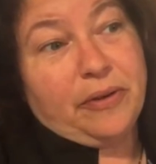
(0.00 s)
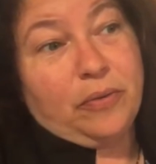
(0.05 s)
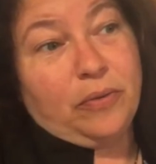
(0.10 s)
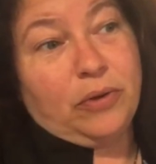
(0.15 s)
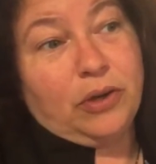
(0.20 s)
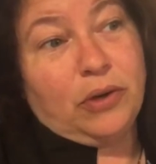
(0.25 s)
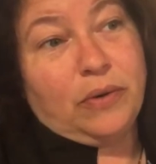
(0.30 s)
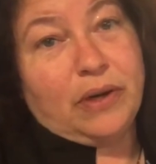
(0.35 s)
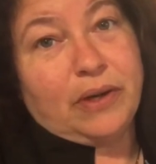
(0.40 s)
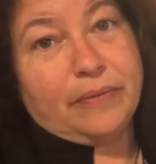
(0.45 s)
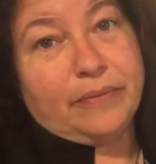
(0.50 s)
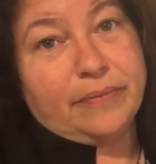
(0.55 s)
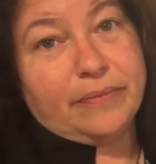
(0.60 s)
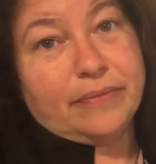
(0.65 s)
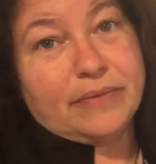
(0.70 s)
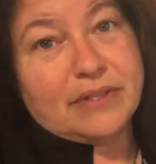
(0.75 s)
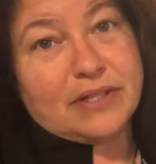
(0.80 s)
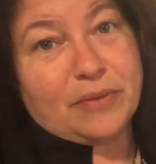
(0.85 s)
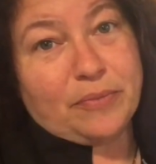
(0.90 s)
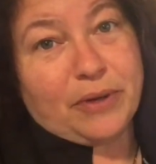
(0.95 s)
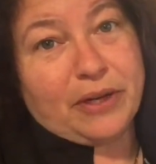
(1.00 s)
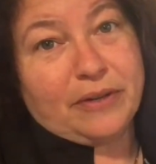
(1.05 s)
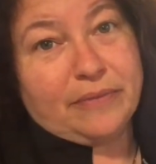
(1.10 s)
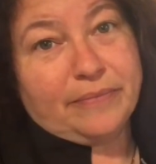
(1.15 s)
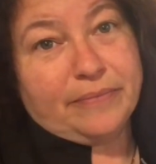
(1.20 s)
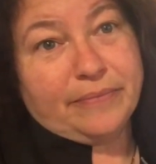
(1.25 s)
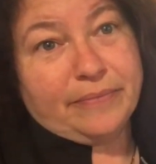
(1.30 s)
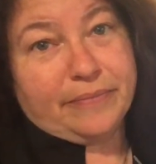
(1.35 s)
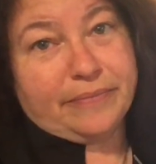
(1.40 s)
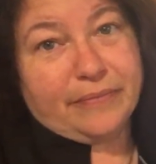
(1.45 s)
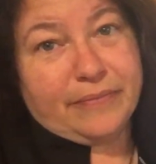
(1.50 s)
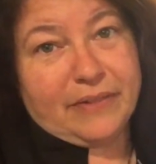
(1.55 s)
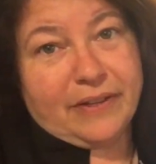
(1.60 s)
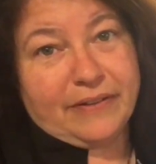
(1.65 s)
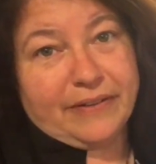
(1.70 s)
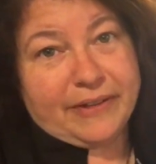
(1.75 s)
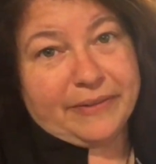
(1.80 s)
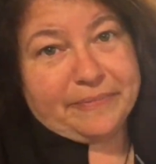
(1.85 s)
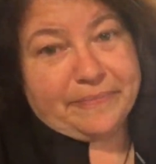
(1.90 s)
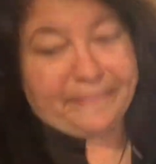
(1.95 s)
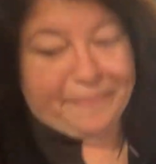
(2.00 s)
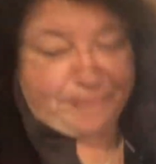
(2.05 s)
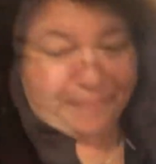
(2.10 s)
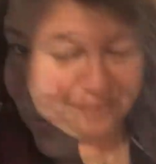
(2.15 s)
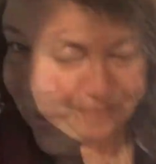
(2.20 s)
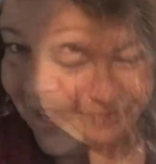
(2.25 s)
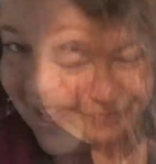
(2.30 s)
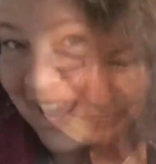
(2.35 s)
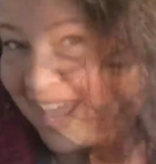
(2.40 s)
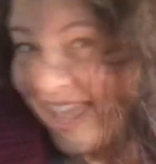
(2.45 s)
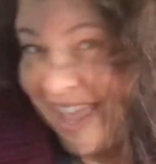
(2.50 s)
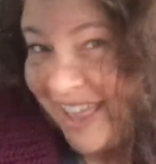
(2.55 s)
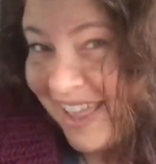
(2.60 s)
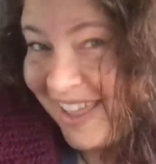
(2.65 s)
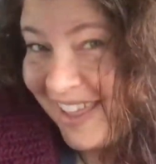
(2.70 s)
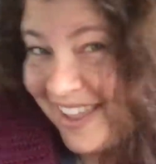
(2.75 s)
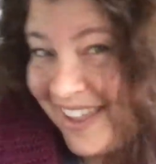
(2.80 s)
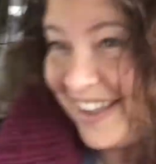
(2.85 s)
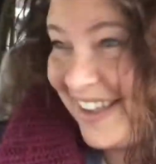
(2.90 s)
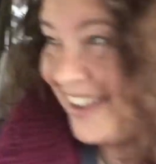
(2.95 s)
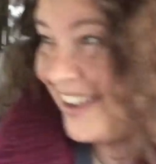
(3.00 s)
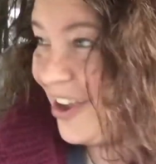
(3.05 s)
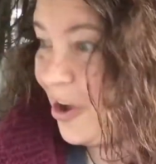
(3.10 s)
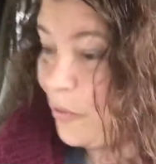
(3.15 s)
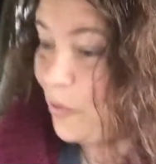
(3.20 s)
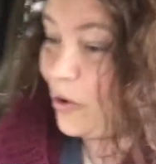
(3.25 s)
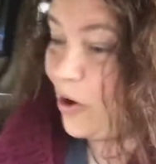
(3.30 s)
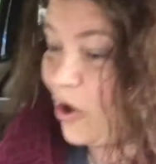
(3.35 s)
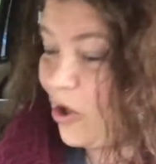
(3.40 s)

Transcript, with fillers: we'll go out somewhere. All right. Okay, we're